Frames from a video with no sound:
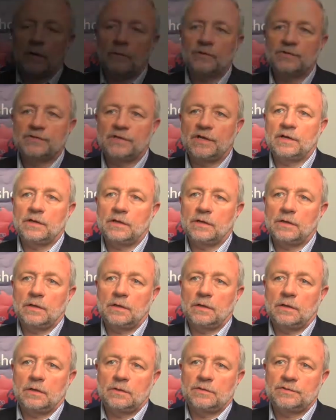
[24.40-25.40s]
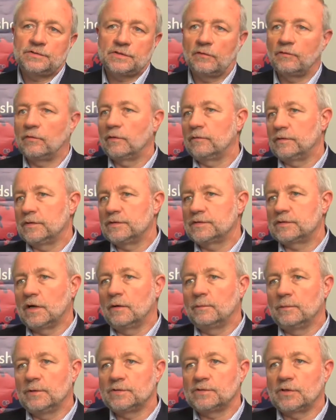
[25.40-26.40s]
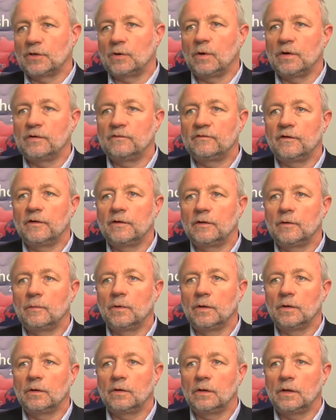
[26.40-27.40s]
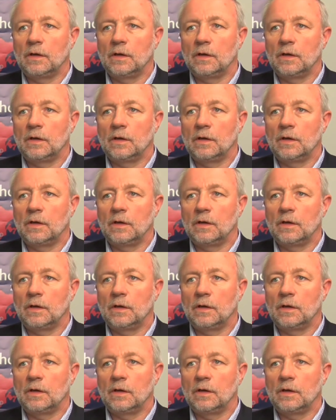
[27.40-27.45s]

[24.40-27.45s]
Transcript: would say several of these companies are quite fundable,